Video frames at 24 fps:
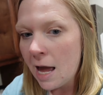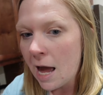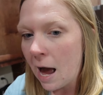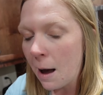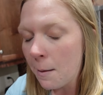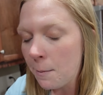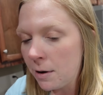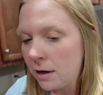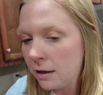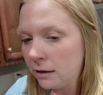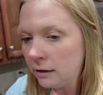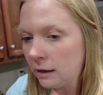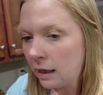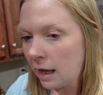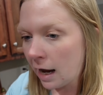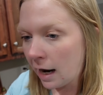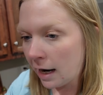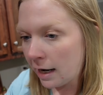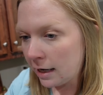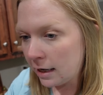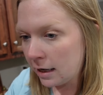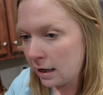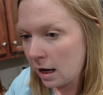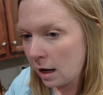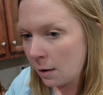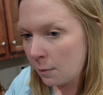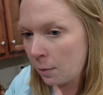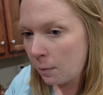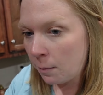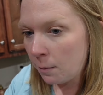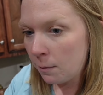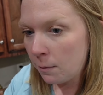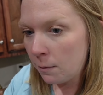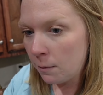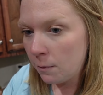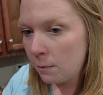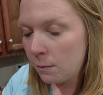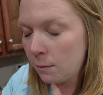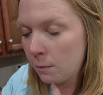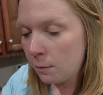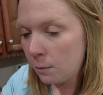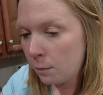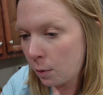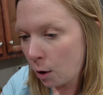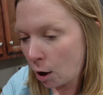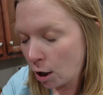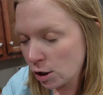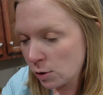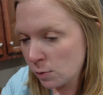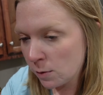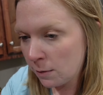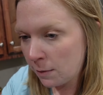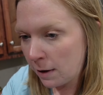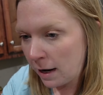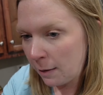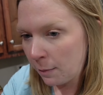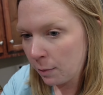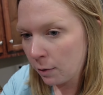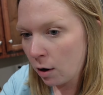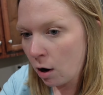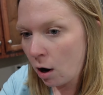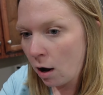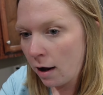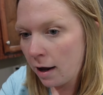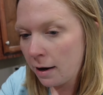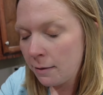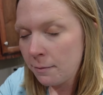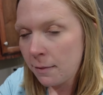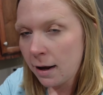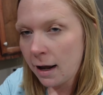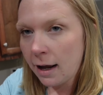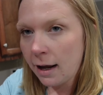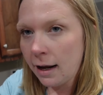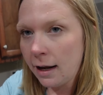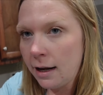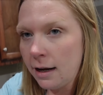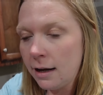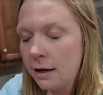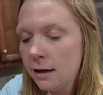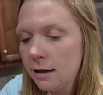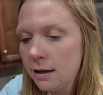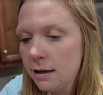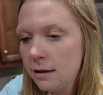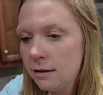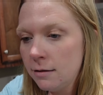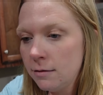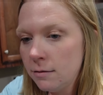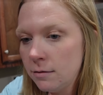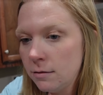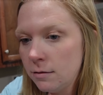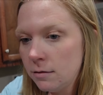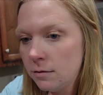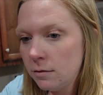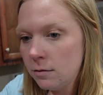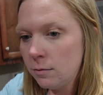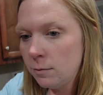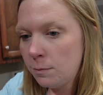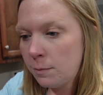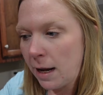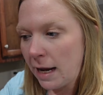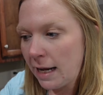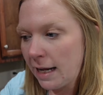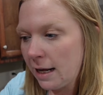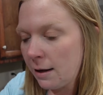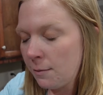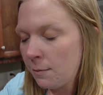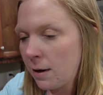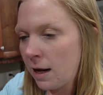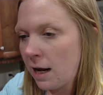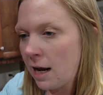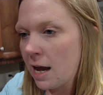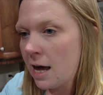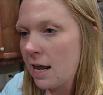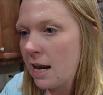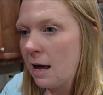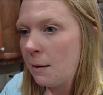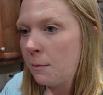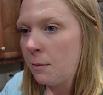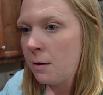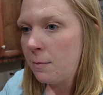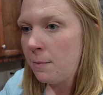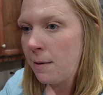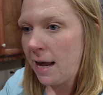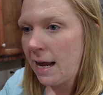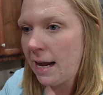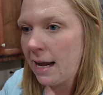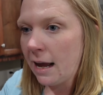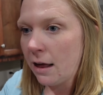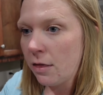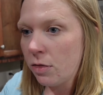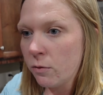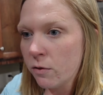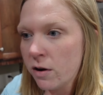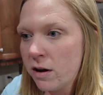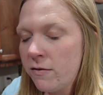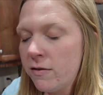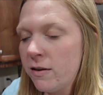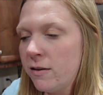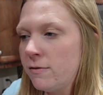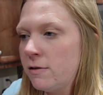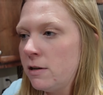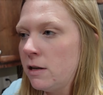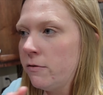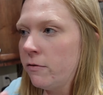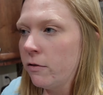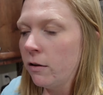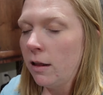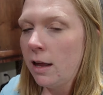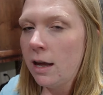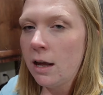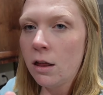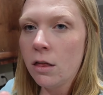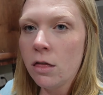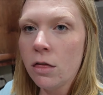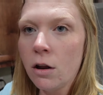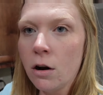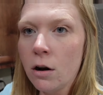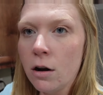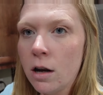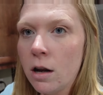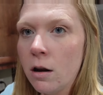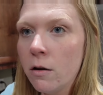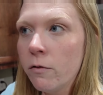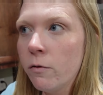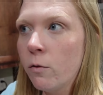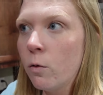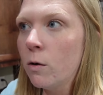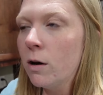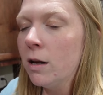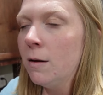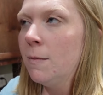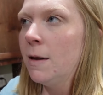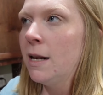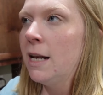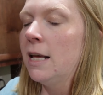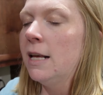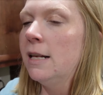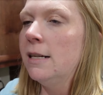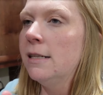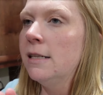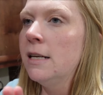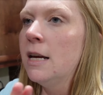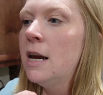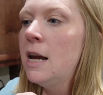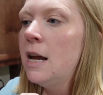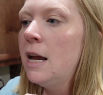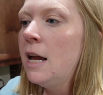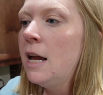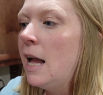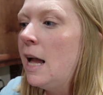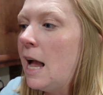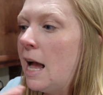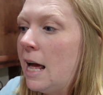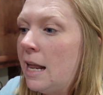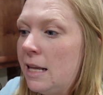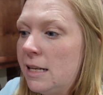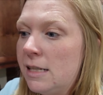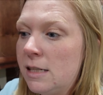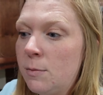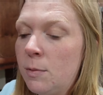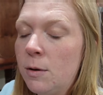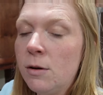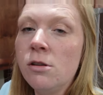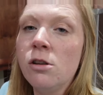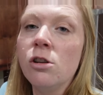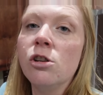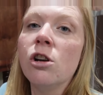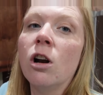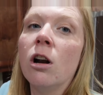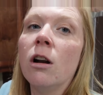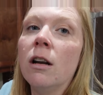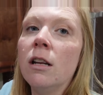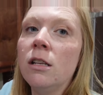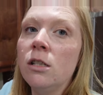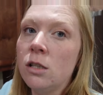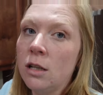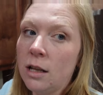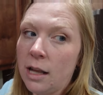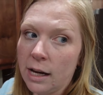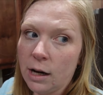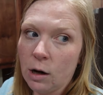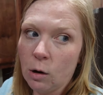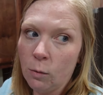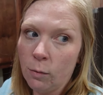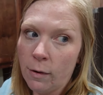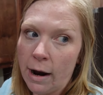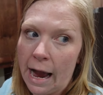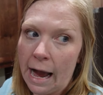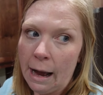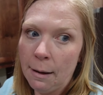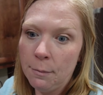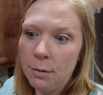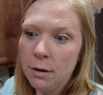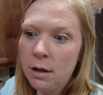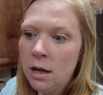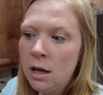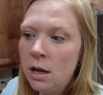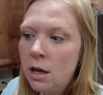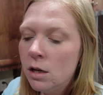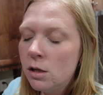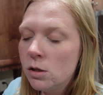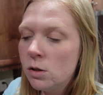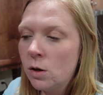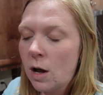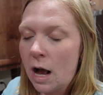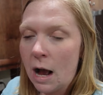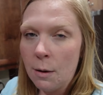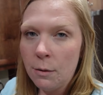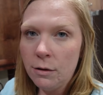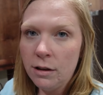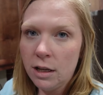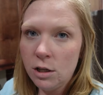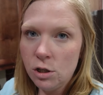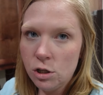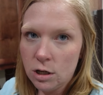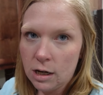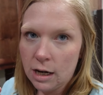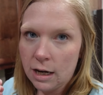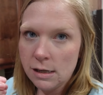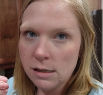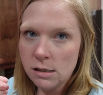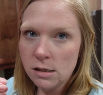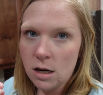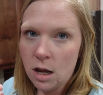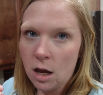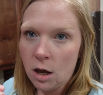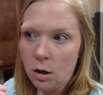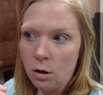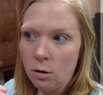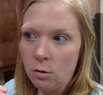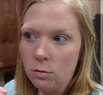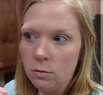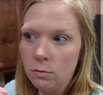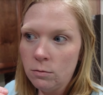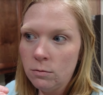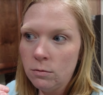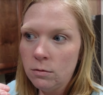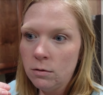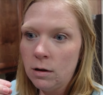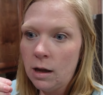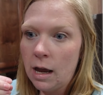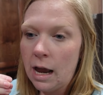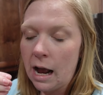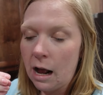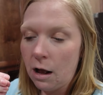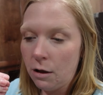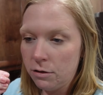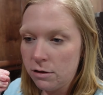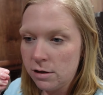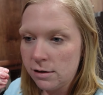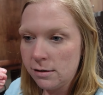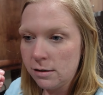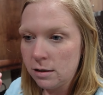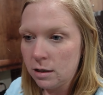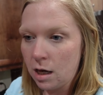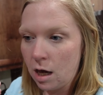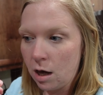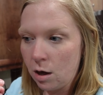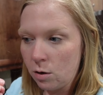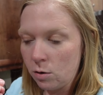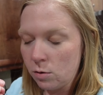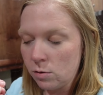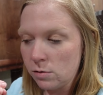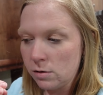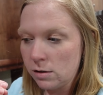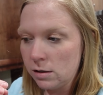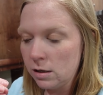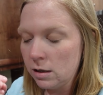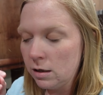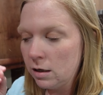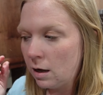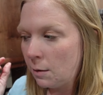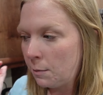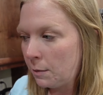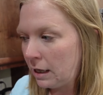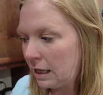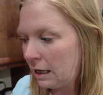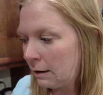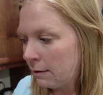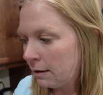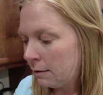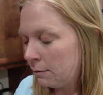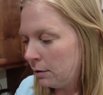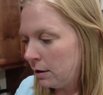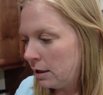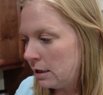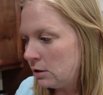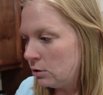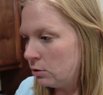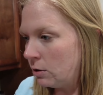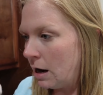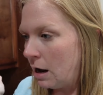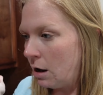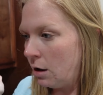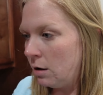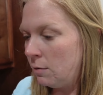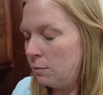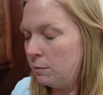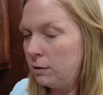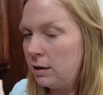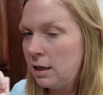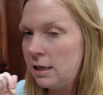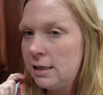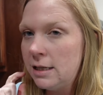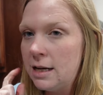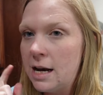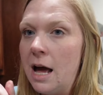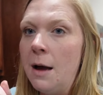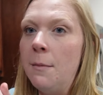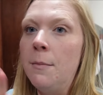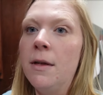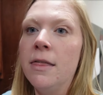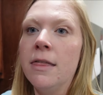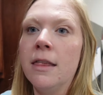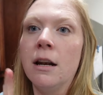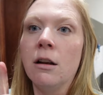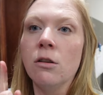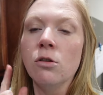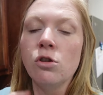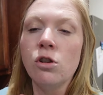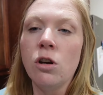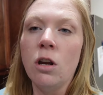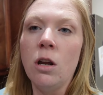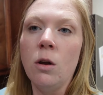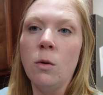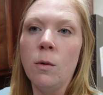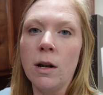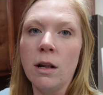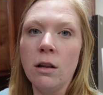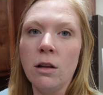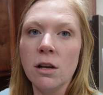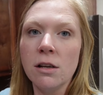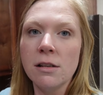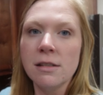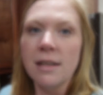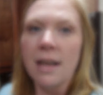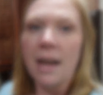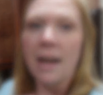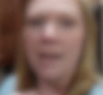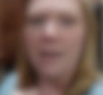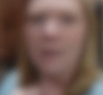I'm going to line a parchment paper on my baking pan. I'm going to bake at three fifty for like thirty or forty minutes, and it's supposed to turn into like a wrap. So I will let you guys know how this goes. I'm going to get my blender out and blend it up, and then I'll show you what it looks like.